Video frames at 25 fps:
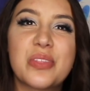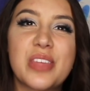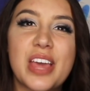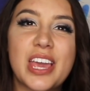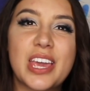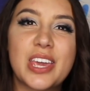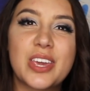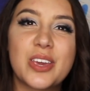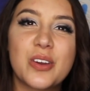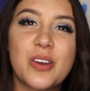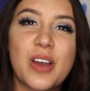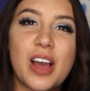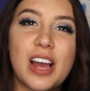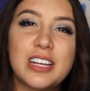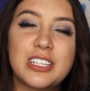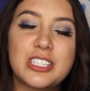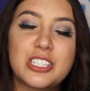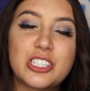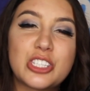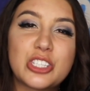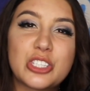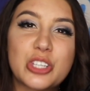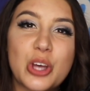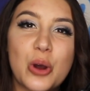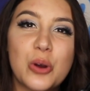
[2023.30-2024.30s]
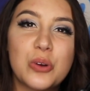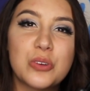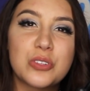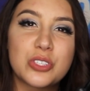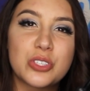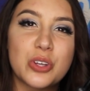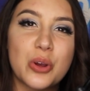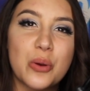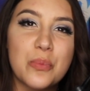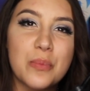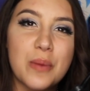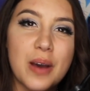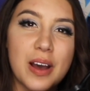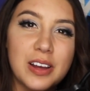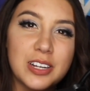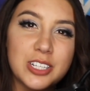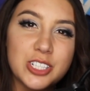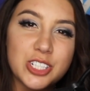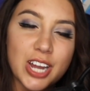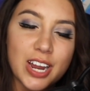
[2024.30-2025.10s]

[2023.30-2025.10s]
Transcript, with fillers: thank you guys so much.